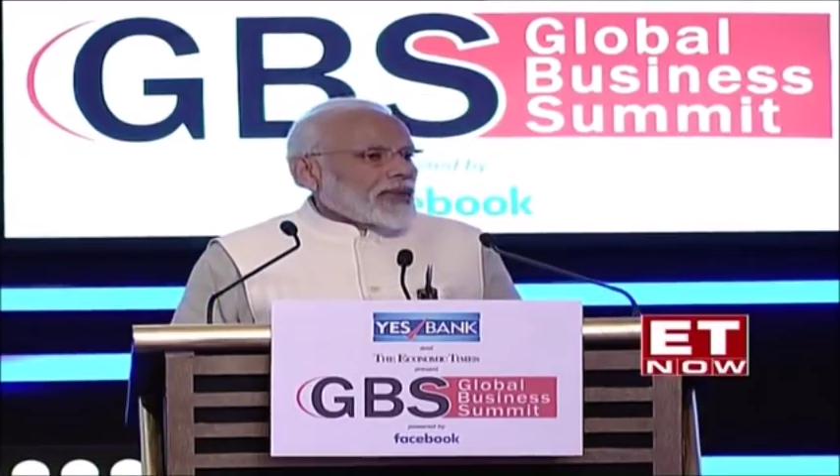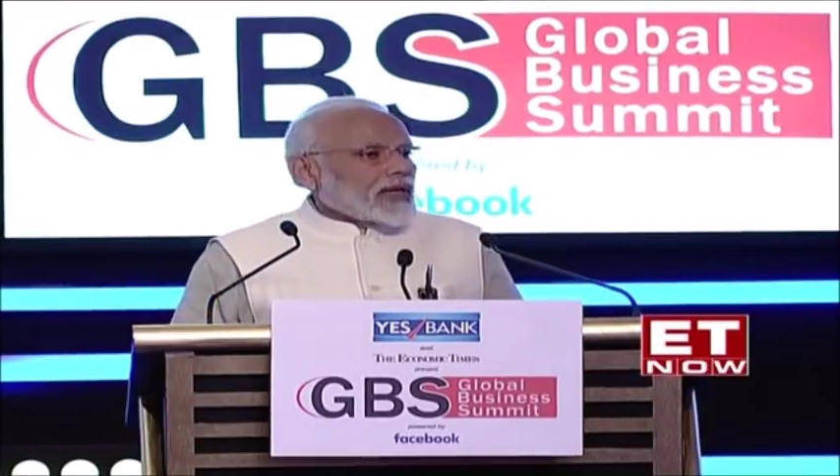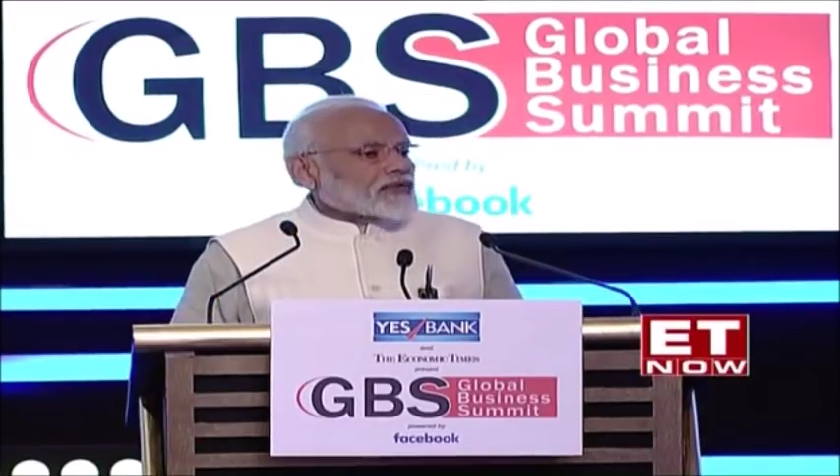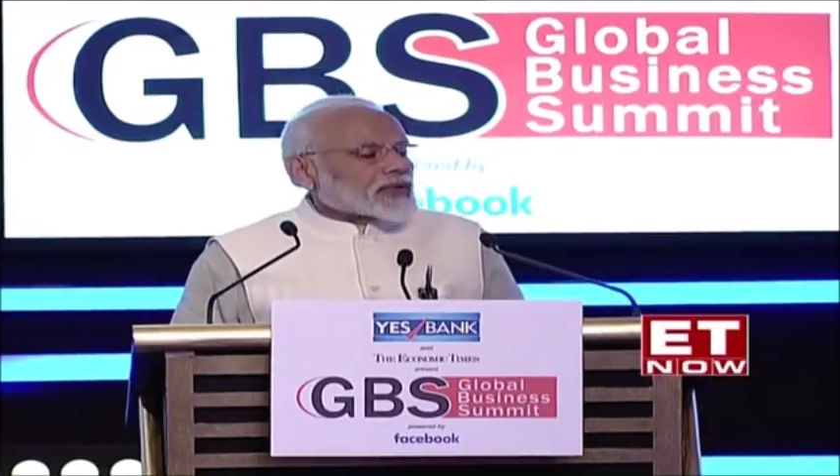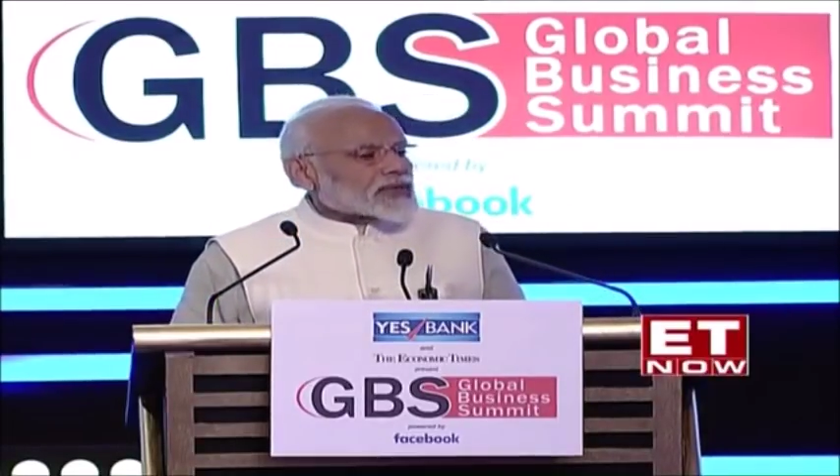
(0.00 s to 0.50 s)

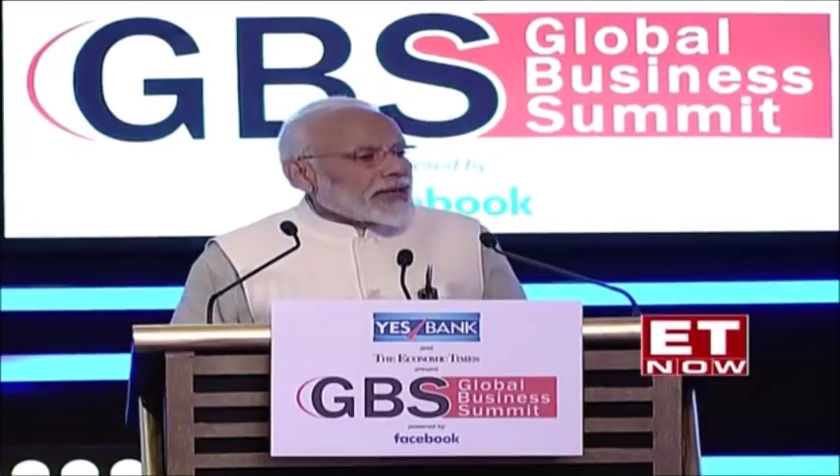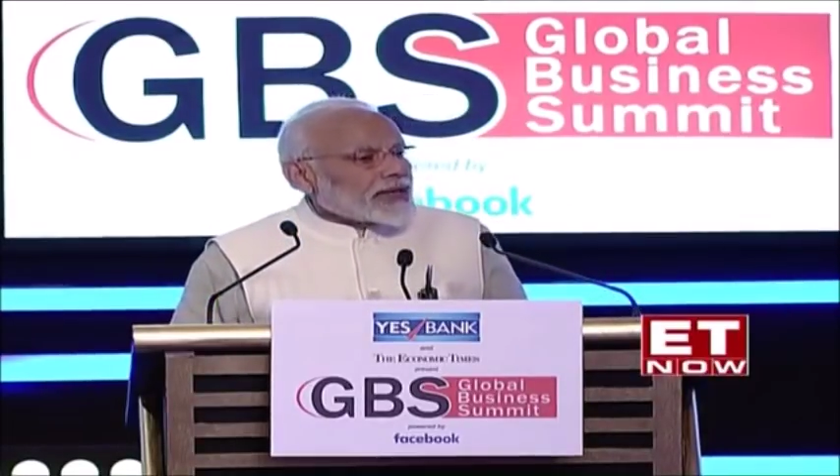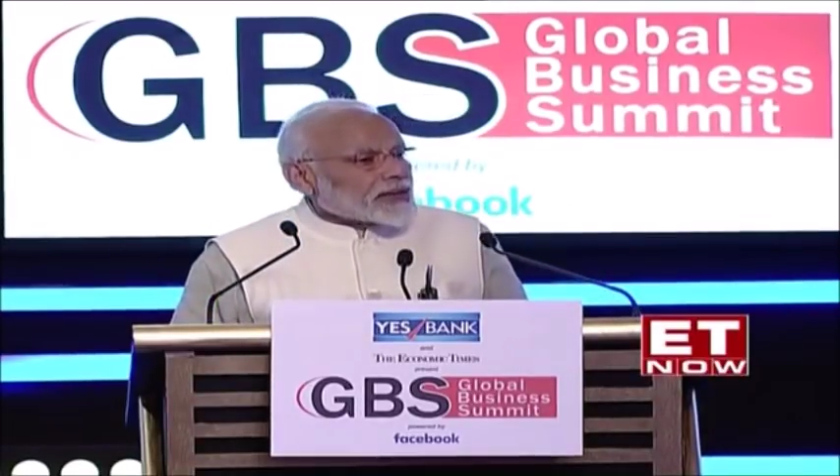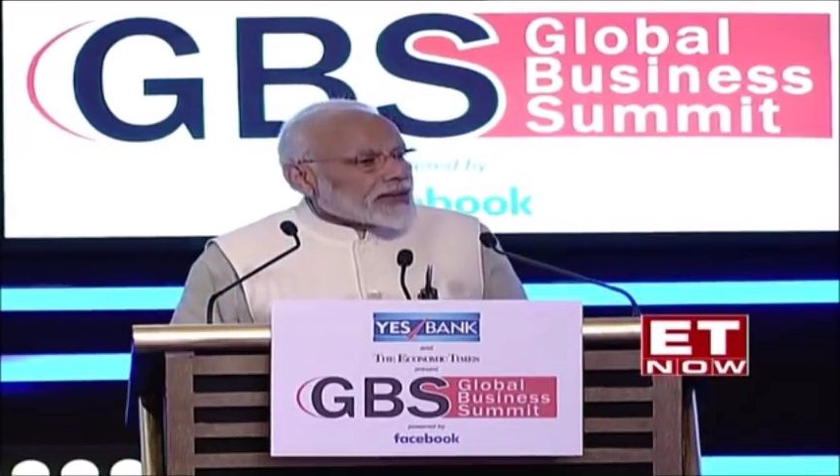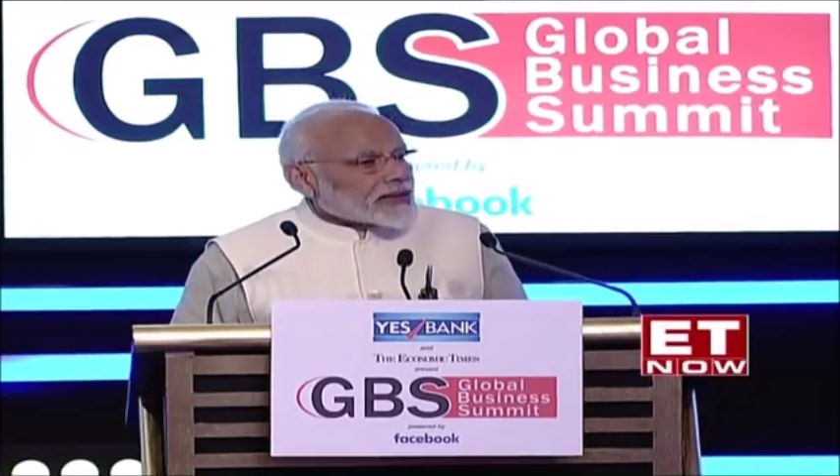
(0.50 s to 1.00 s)
It was
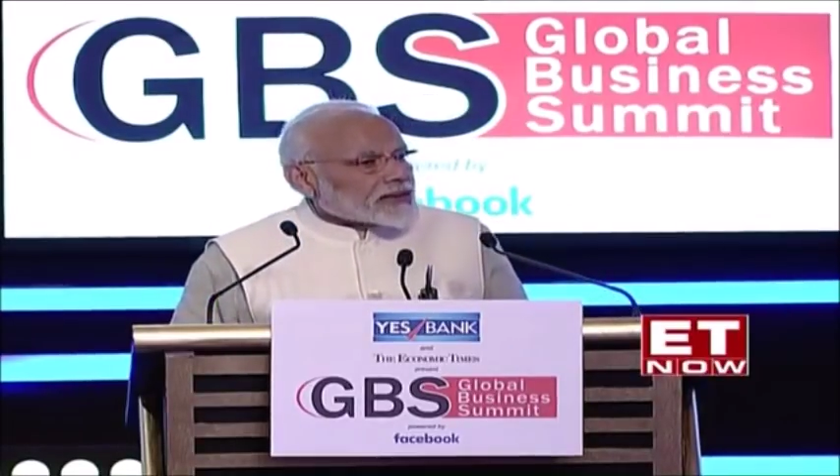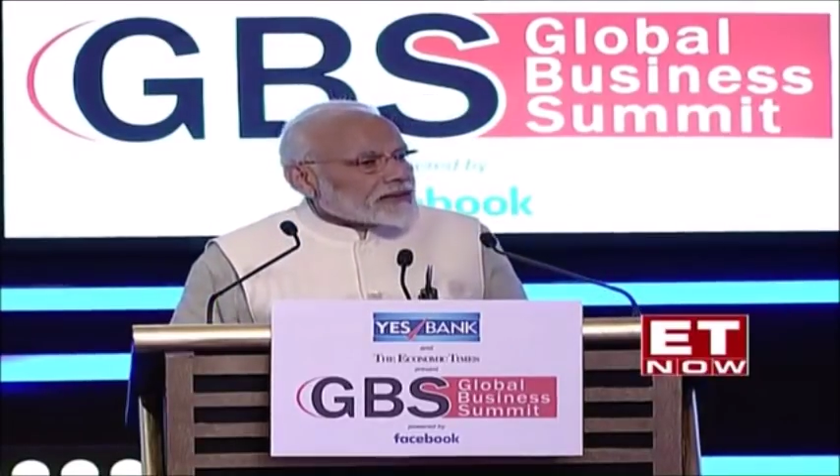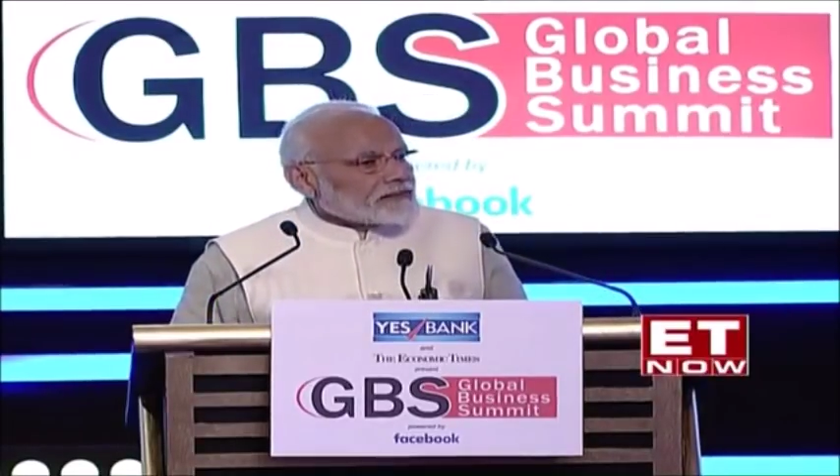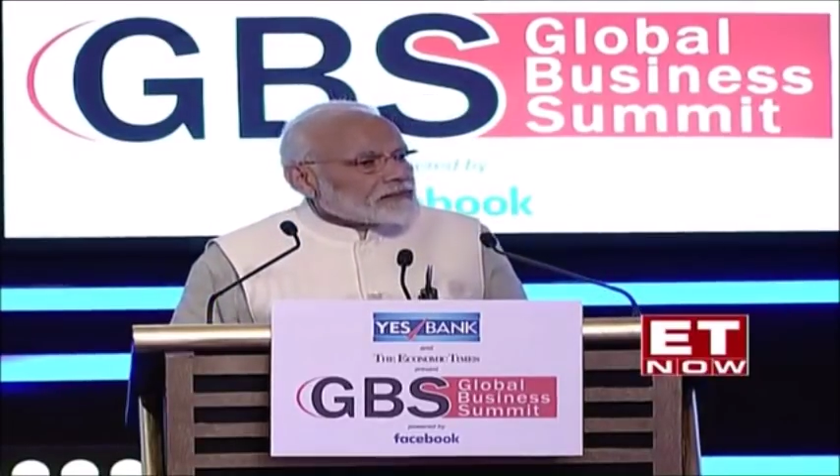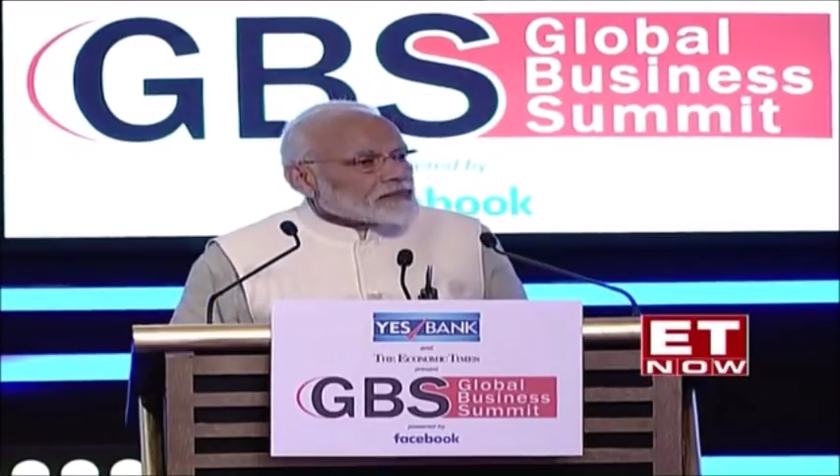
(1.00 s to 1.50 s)
said that
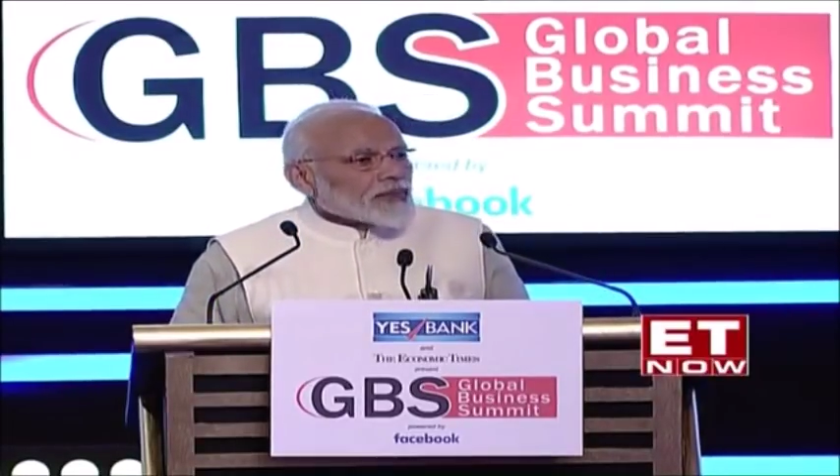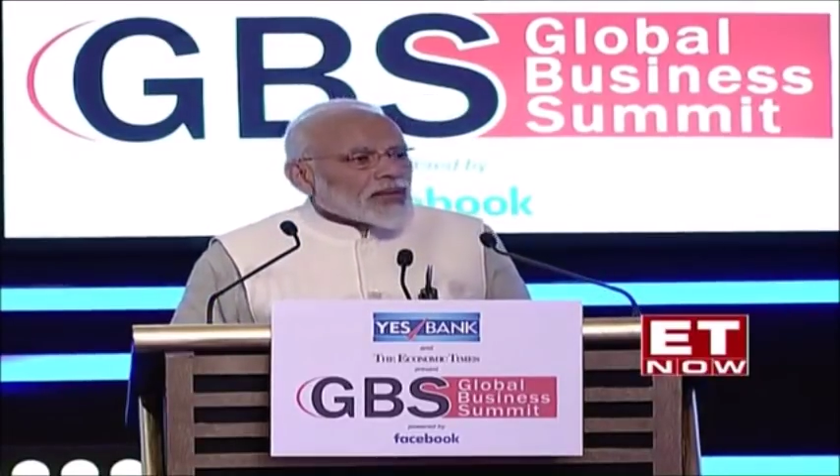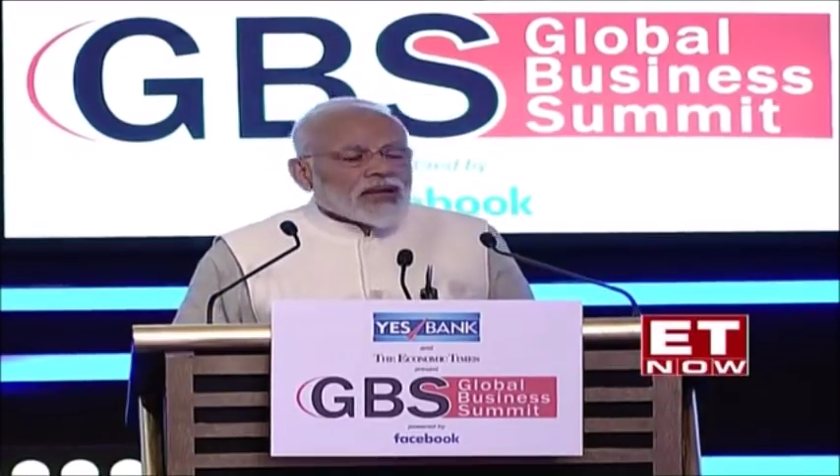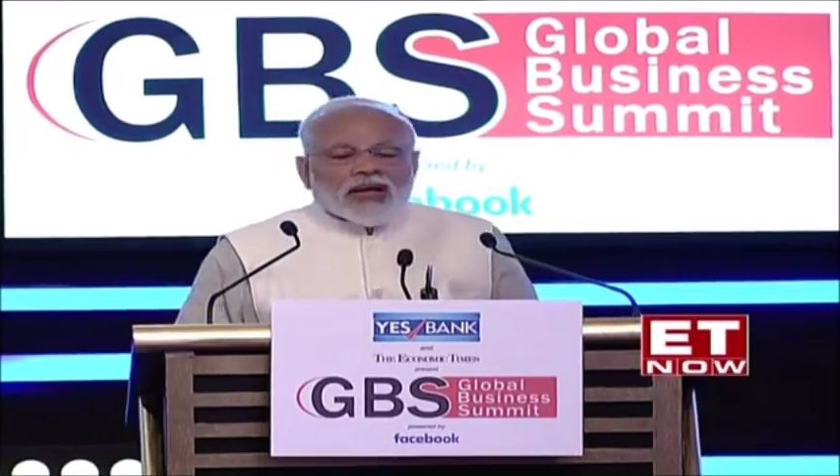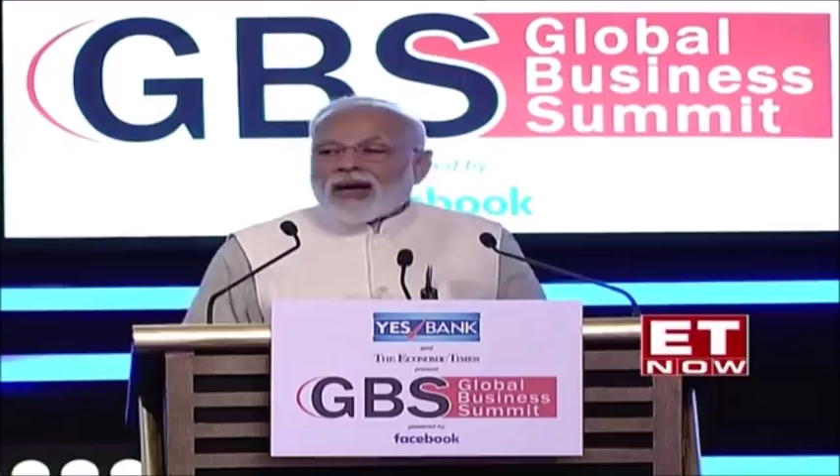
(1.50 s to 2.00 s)

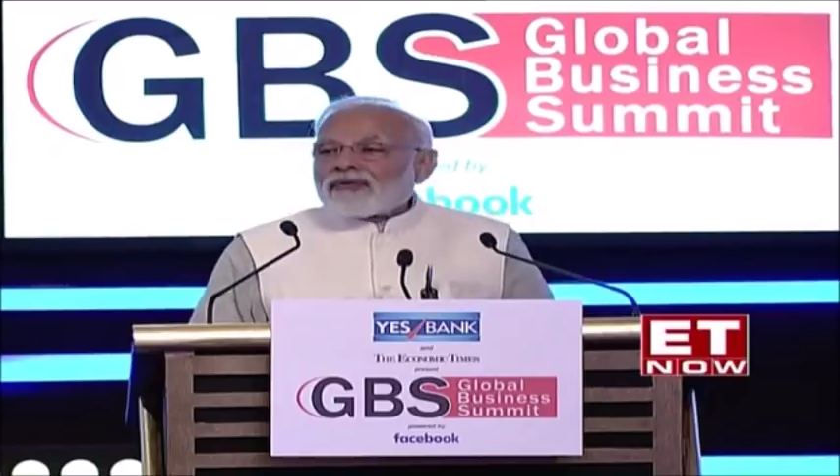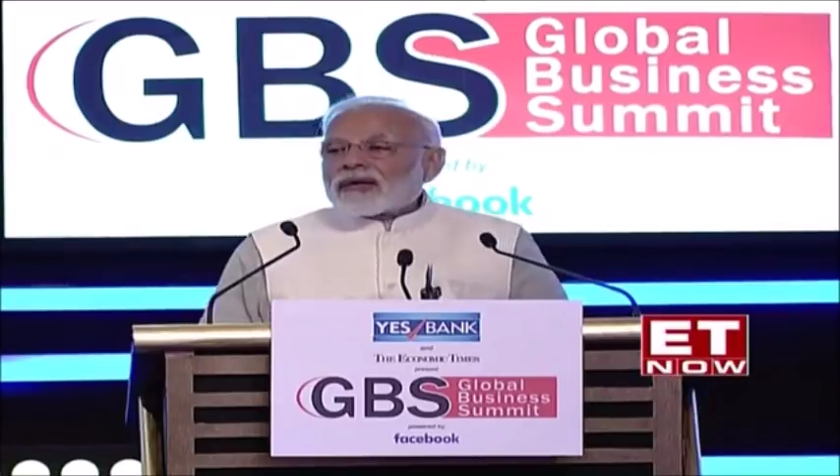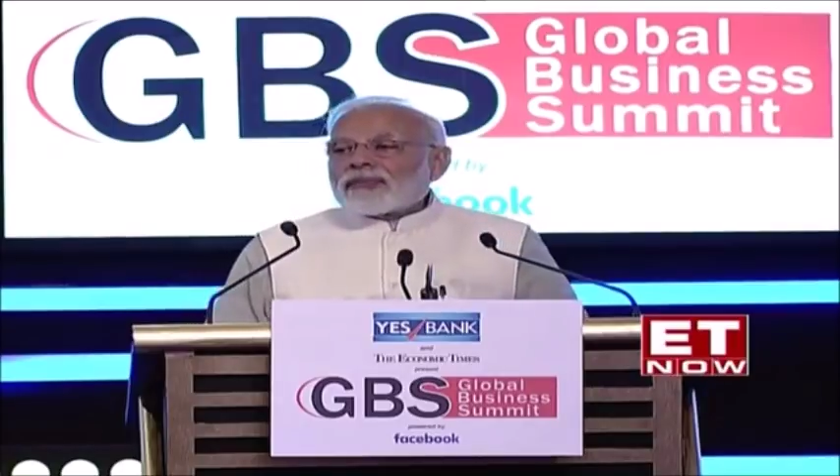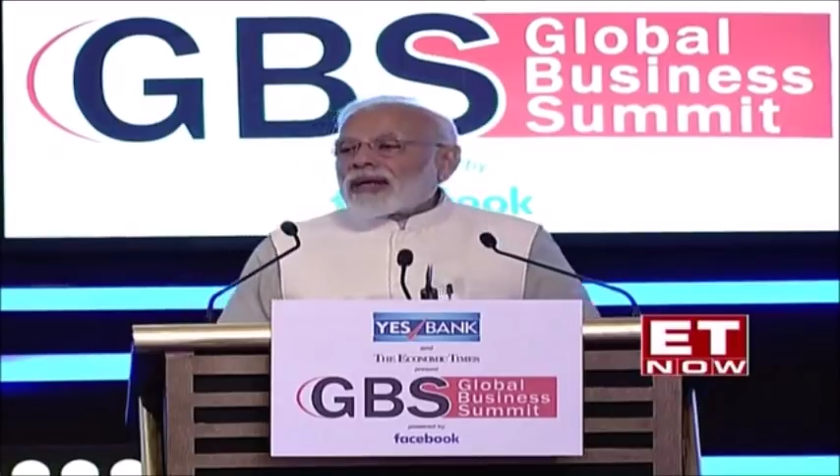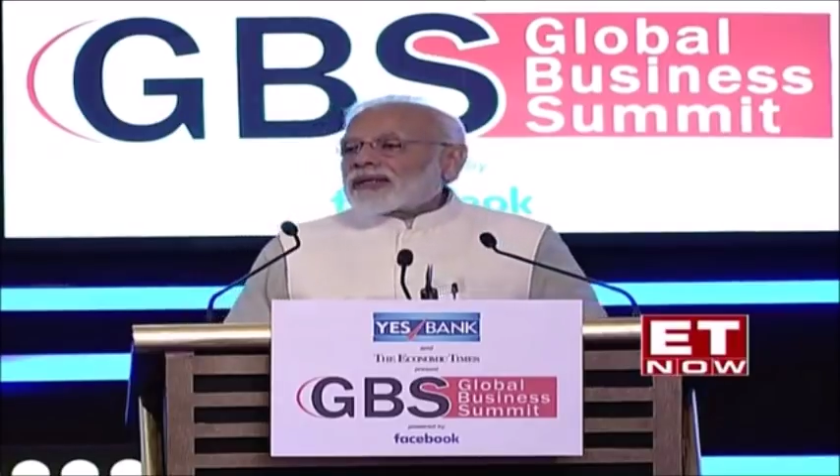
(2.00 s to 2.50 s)

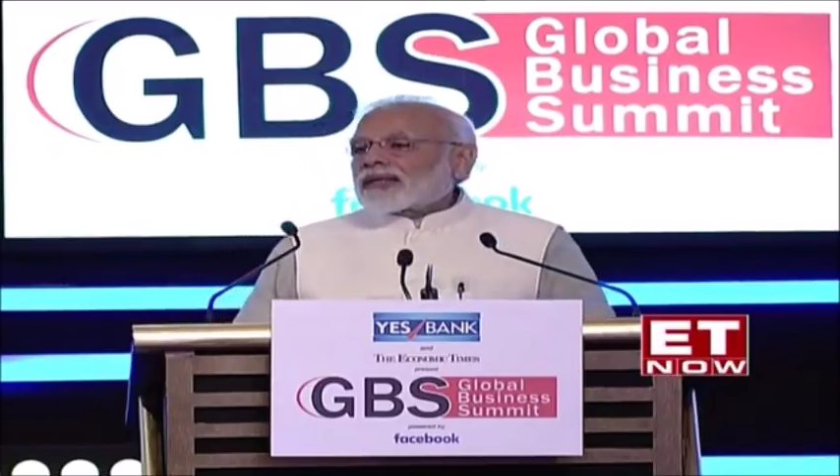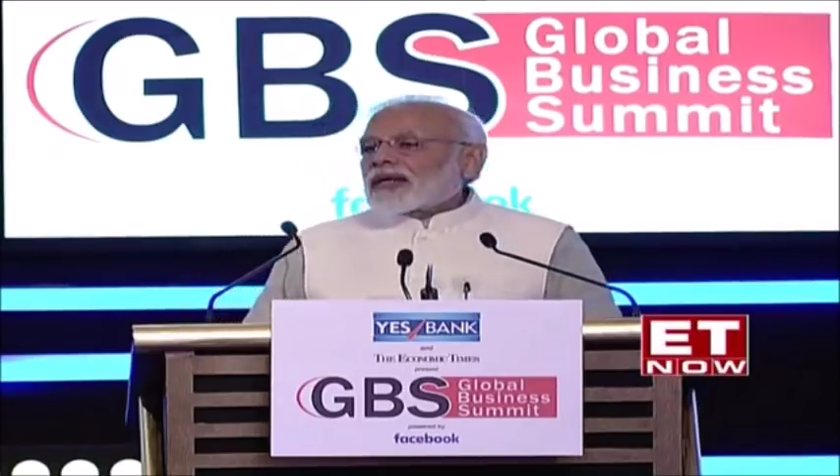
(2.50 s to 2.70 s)
governments